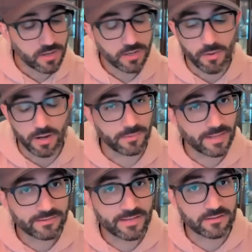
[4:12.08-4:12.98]
come on, I mean,
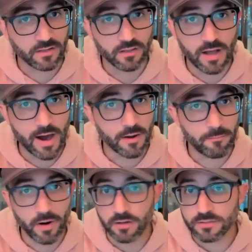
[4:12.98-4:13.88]
that takes a lot of
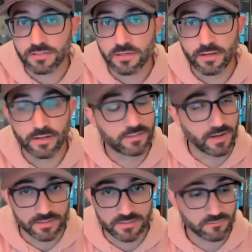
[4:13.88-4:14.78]
balls. It
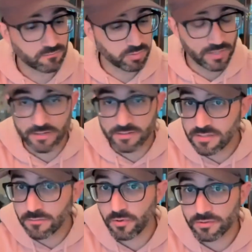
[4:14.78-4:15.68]
does. Plain and
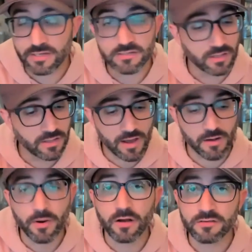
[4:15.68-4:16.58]
simple. It takes a lot of
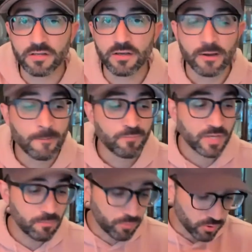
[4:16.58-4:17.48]
balls. And
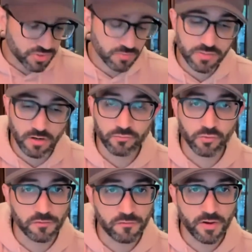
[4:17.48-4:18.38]
he pushed himself
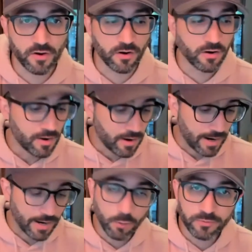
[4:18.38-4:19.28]
through the fear. I
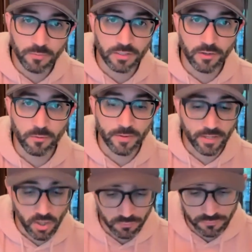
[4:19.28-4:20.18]
helped him a little bit
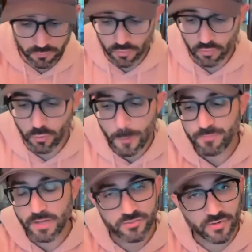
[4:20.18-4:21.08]
go through
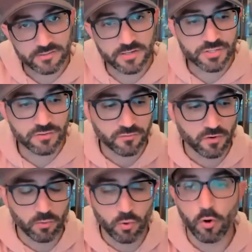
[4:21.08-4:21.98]
that transition
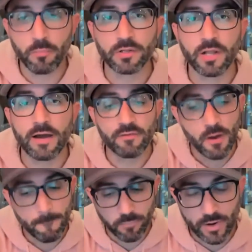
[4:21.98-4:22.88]
from corporate life,
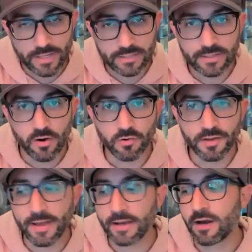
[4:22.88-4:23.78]
breaking the golden
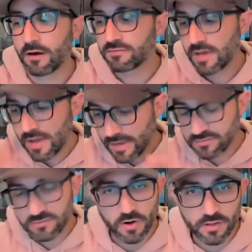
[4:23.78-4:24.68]
handcuffs, and
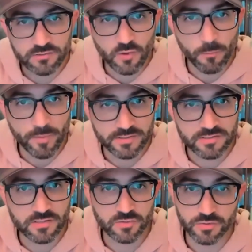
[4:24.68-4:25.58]
starting his own
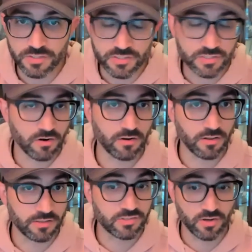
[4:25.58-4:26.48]
businesses, which he started
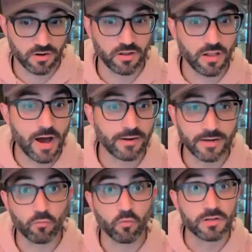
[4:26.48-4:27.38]
a lot, and
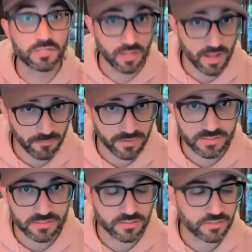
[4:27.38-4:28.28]
he runs a lot of
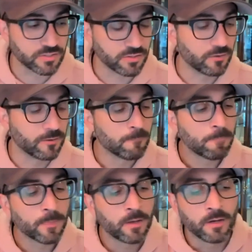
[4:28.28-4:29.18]
businesses too.
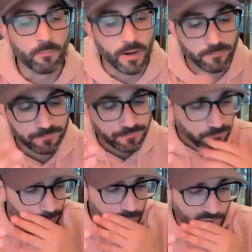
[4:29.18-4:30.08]
But
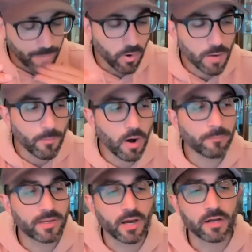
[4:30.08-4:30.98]
I brought him on
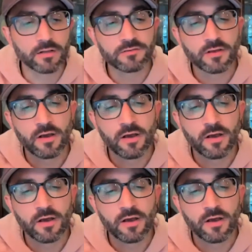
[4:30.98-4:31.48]
because